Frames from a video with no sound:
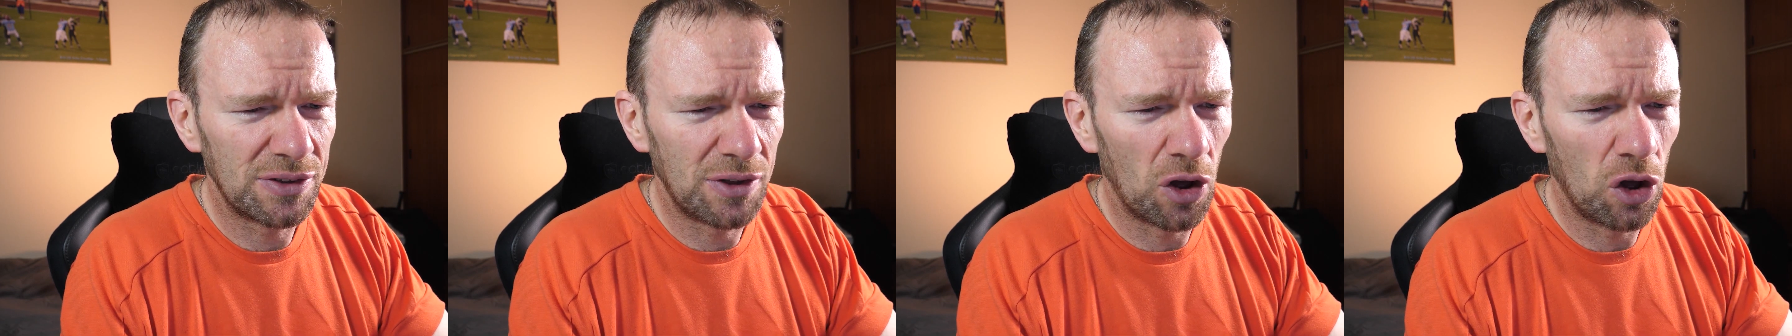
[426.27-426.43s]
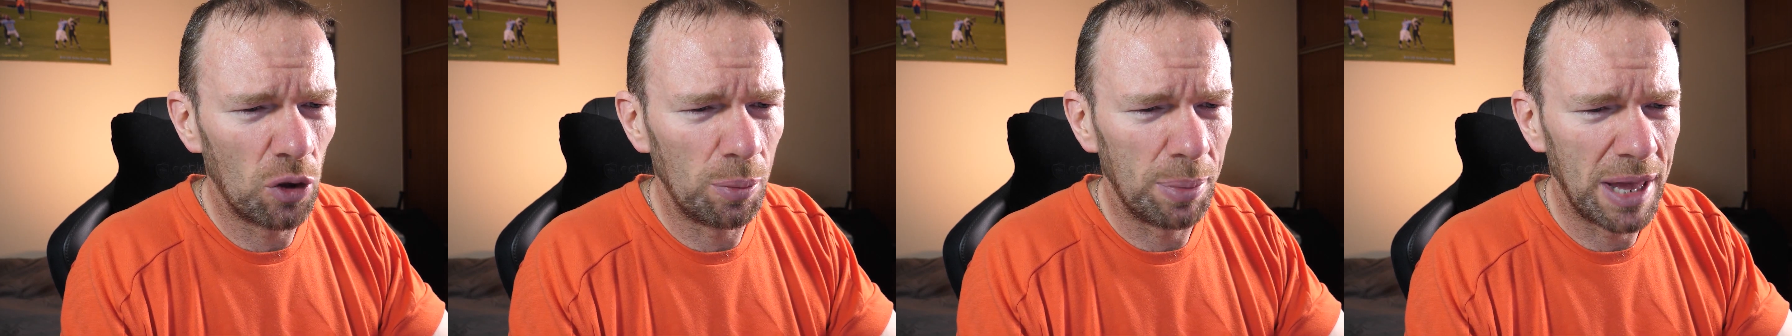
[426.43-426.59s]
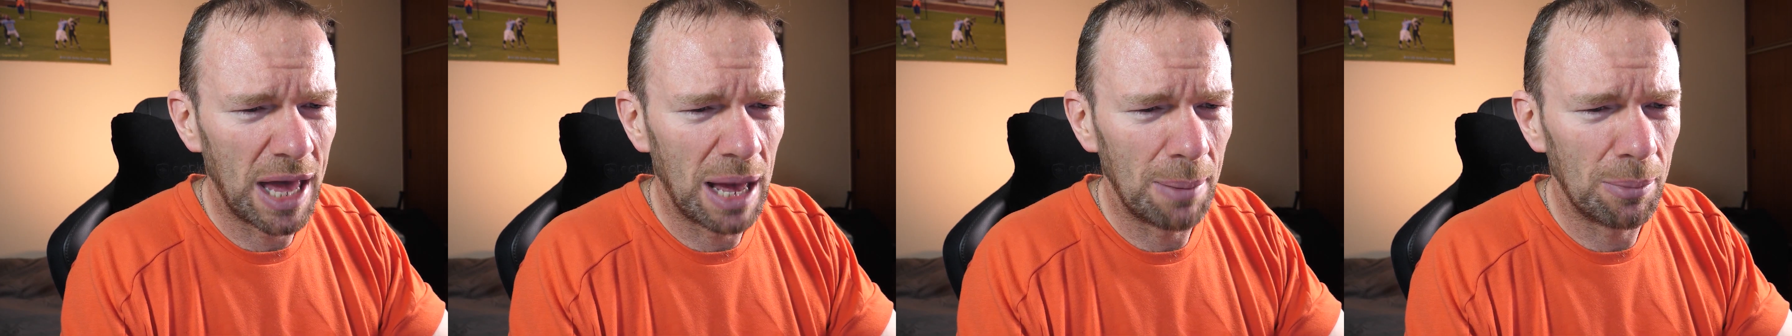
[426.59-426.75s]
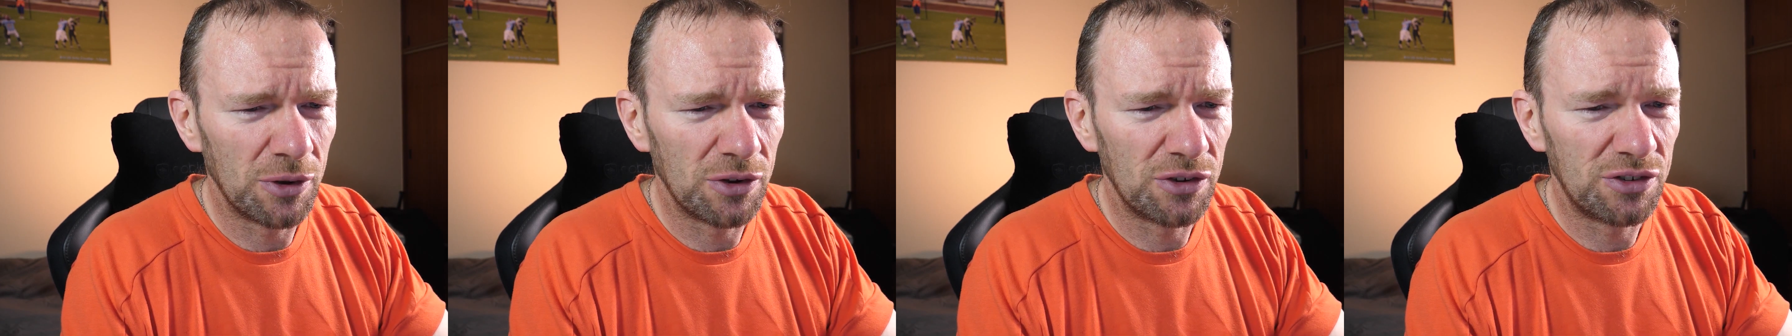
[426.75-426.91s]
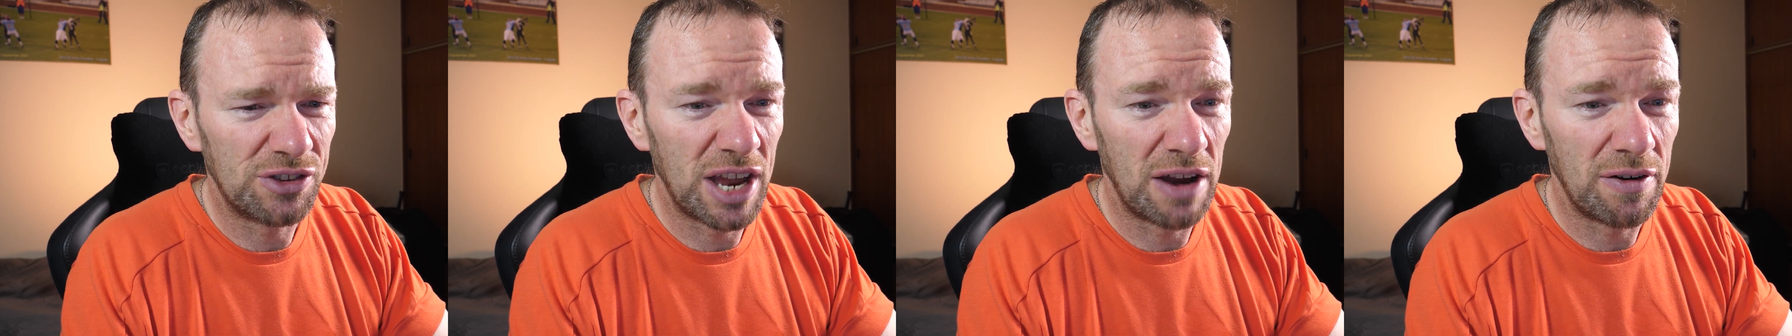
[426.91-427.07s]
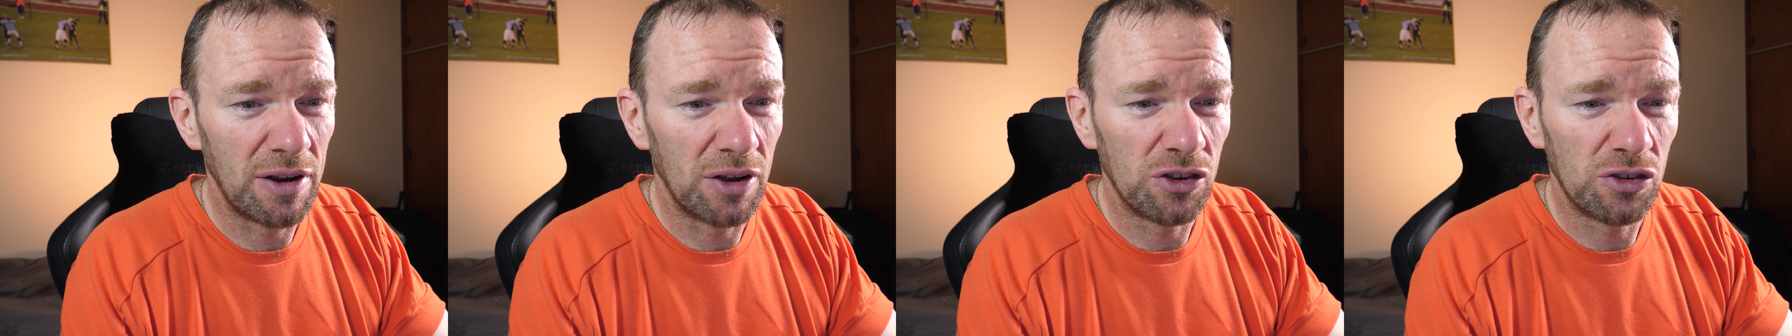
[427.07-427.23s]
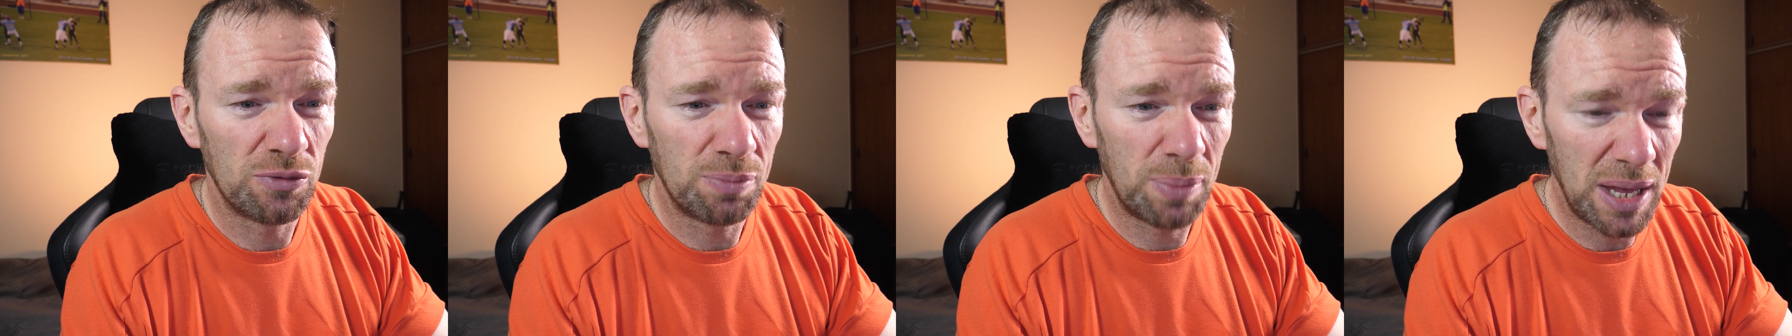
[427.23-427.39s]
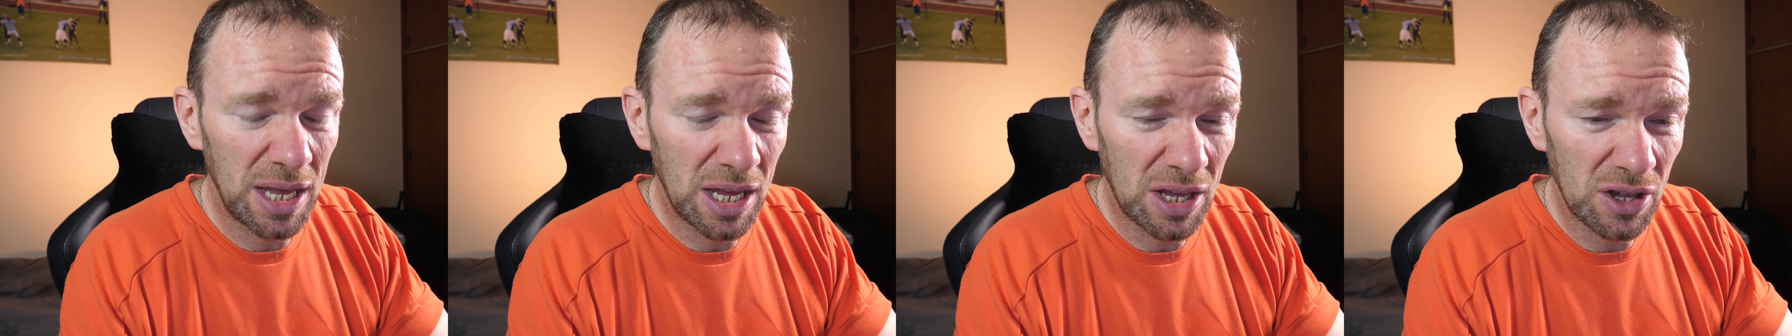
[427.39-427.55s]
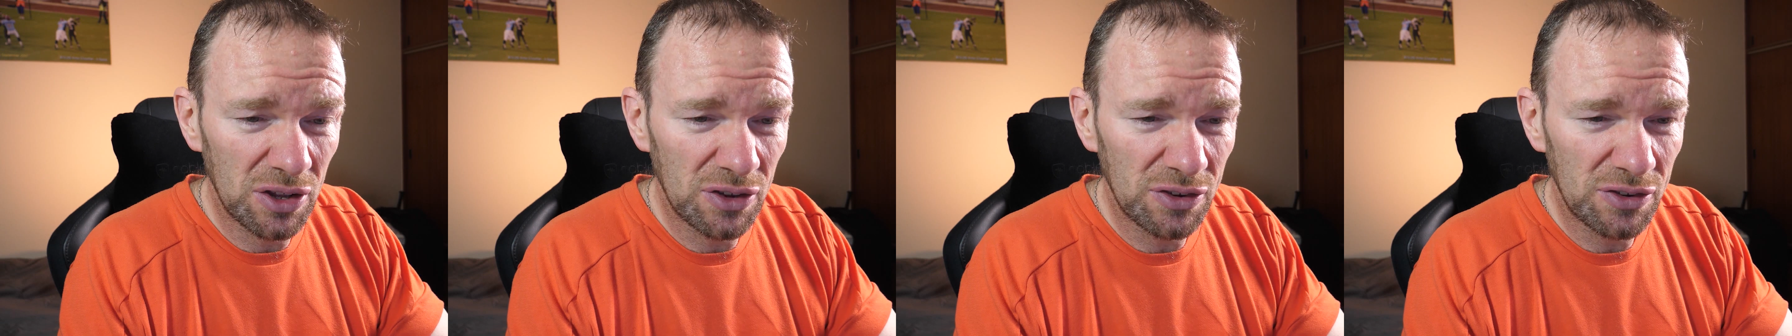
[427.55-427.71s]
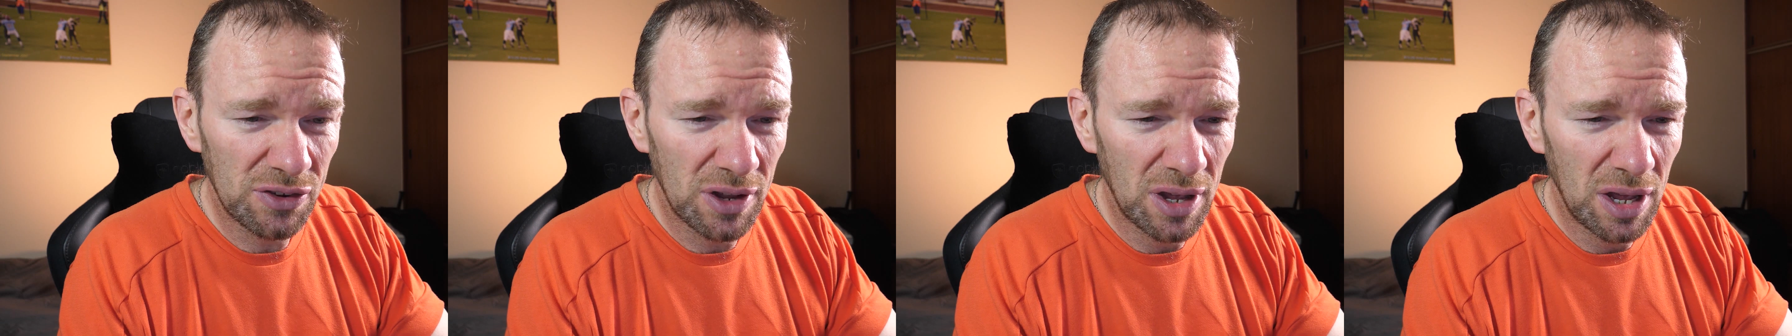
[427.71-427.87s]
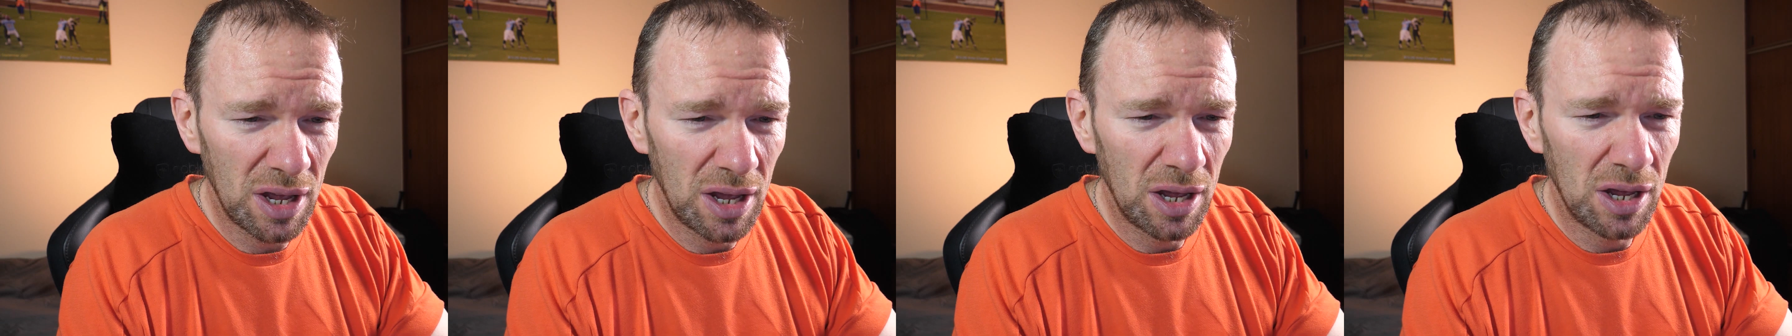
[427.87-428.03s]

Dolby Atmos stereo speakers,